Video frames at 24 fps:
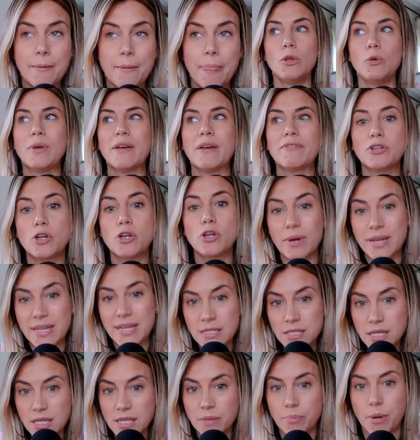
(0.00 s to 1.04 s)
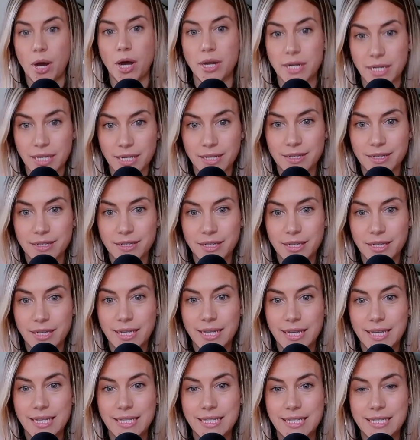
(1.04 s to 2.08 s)
We have to go into the body
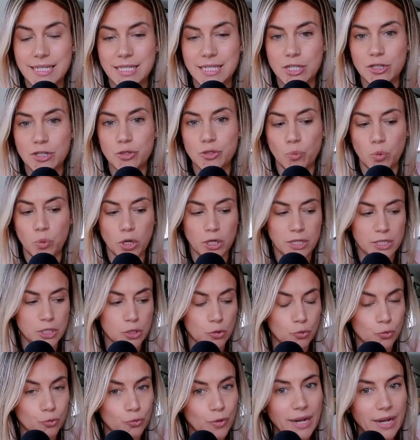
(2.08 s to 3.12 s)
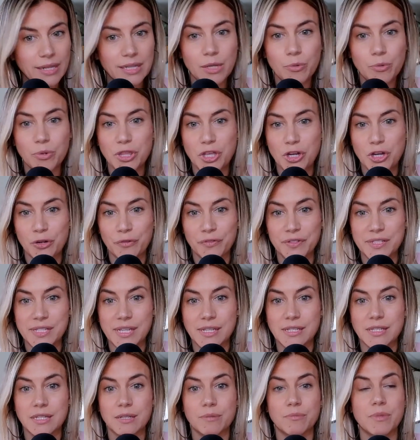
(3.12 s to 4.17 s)
to work directly with the nervous
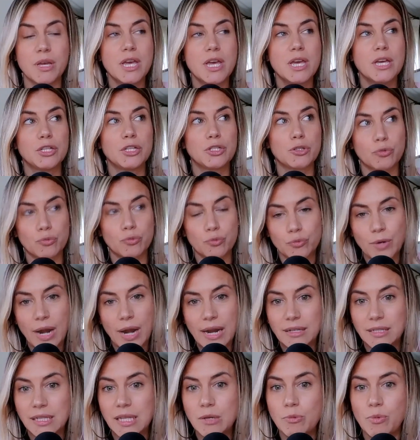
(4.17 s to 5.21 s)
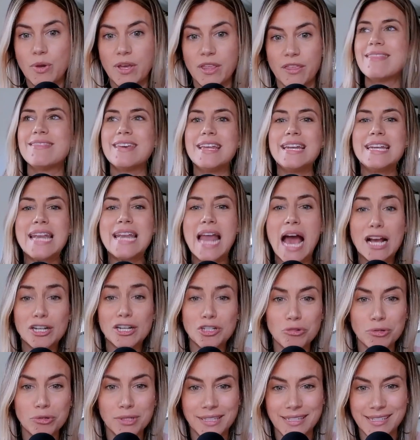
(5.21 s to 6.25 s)
system, directly with the
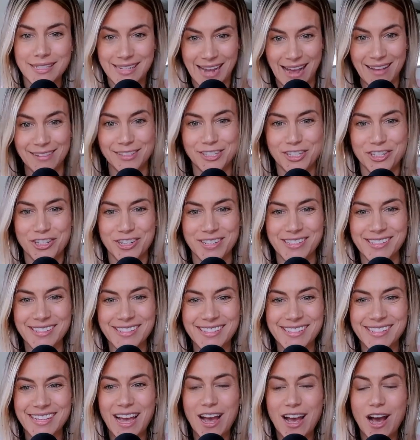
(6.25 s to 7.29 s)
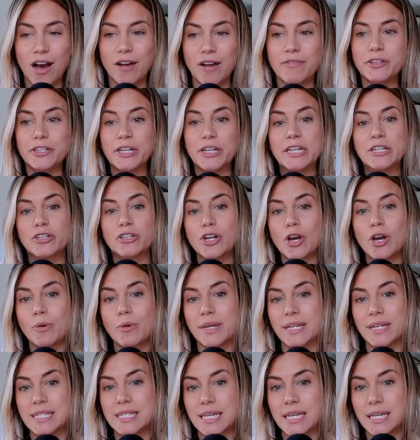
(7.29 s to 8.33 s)
natural intelligence of your inner
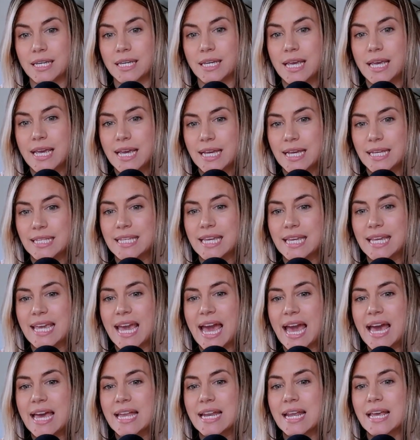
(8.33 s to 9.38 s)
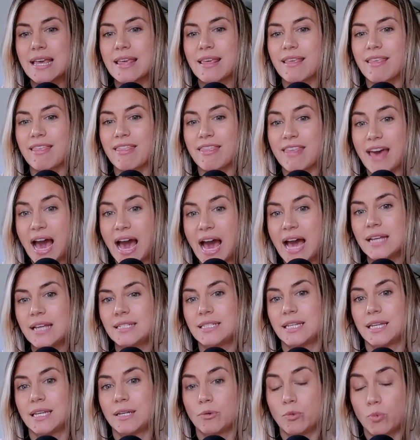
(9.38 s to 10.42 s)
knowing to get
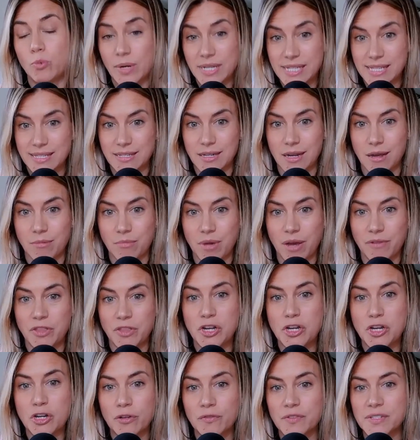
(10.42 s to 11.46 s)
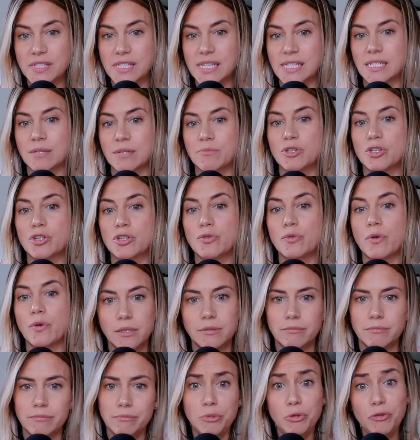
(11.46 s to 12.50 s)
that wisdom of the nervous system to
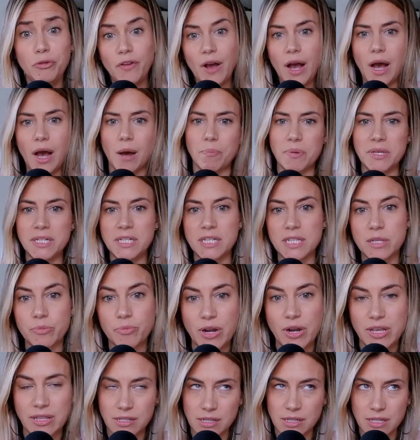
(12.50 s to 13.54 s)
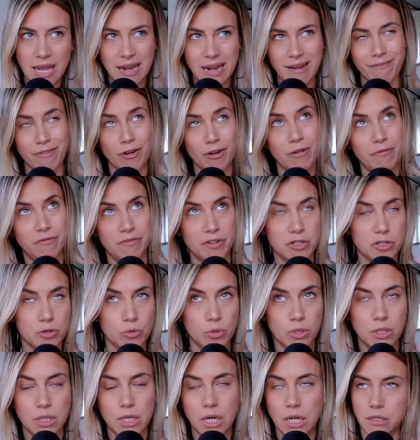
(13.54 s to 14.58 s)
move up into the brain. This is getting very
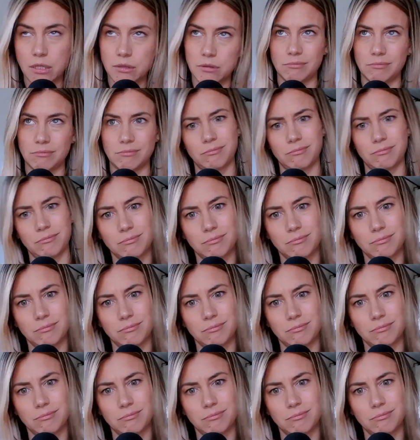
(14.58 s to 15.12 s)
visual, and